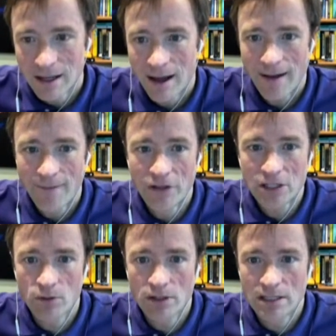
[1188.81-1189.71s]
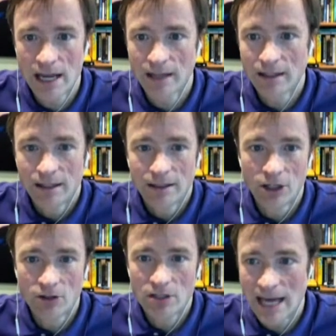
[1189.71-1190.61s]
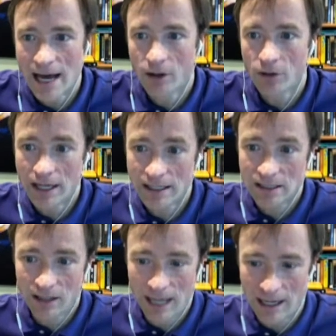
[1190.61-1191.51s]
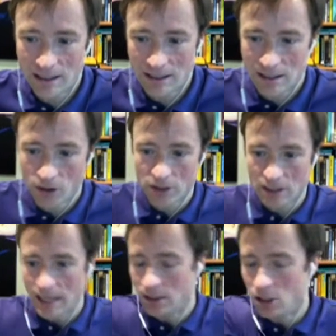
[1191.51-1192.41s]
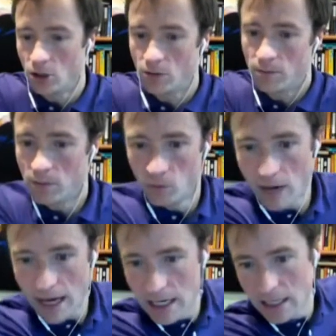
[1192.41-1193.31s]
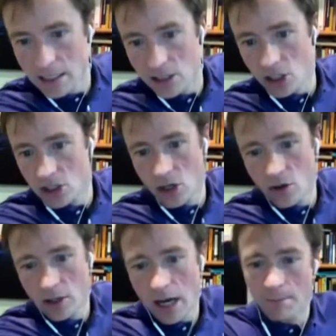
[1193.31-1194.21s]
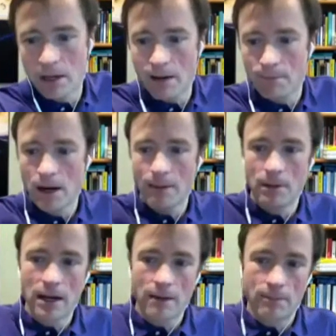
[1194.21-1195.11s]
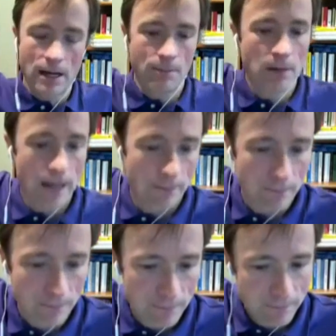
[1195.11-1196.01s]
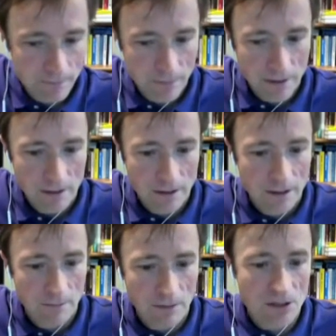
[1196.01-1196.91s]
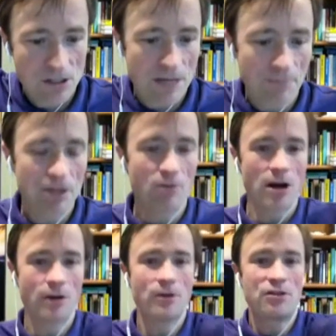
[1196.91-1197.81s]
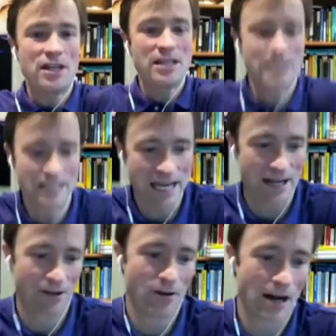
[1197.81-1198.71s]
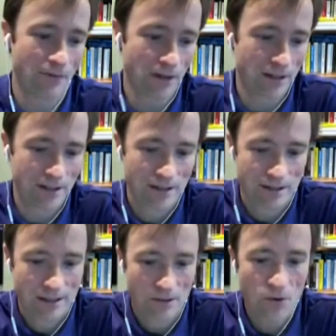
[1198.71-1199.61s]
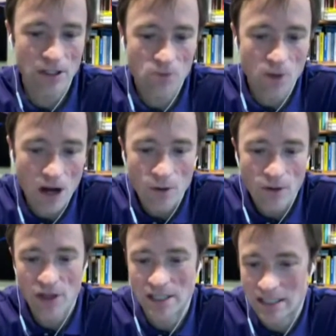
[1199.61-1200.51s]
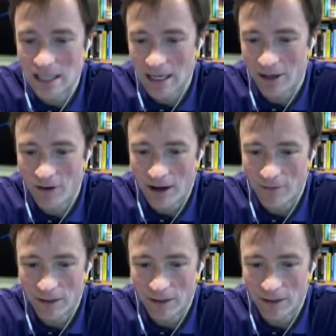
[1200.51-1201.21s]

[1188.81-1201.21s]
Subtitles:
And this was saying, Seattle, the next Atlantis, it looks like, the rain is just going up and up and up and up and up and up. There's something wrong with this data graphic. What's wrong with this data graphic?